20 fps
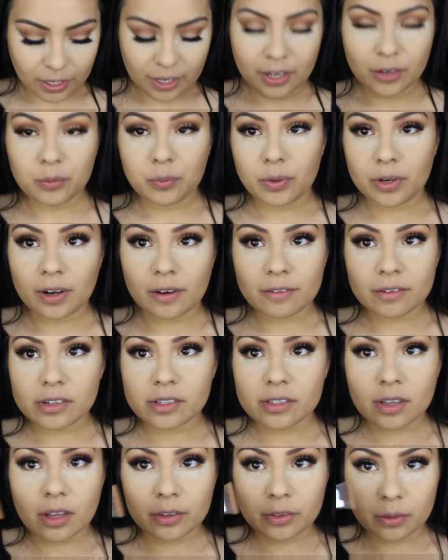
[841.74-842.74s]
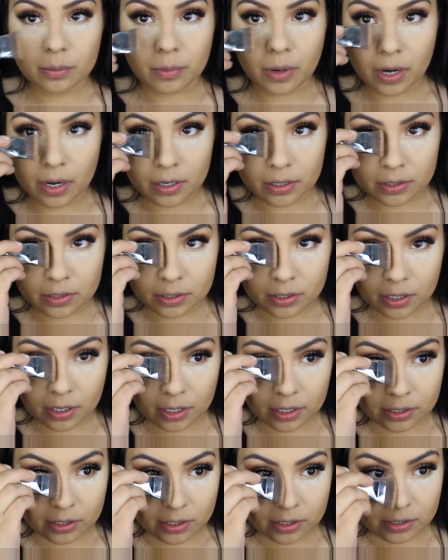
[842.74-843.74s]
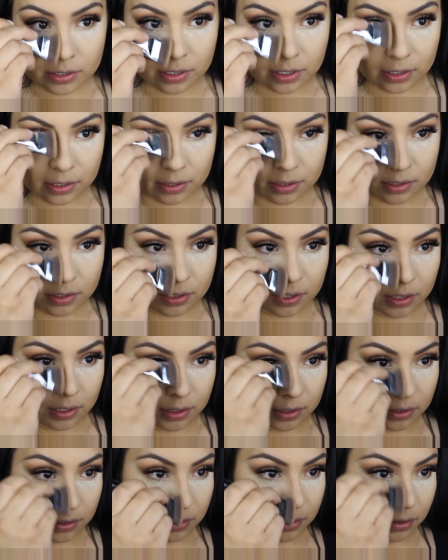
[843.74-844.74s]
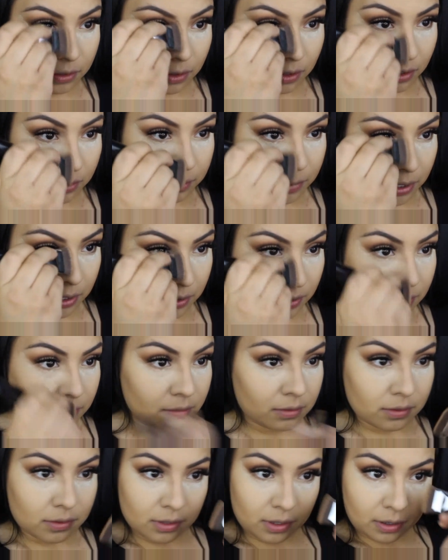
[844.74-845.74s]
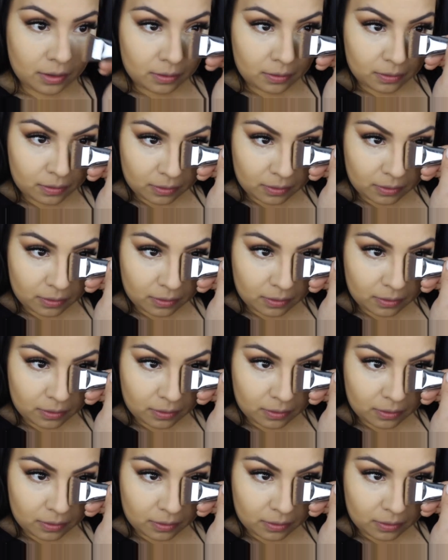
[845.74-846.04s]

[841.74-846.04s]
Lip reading: And whatever's on the brush, I just like to take it along my nose now.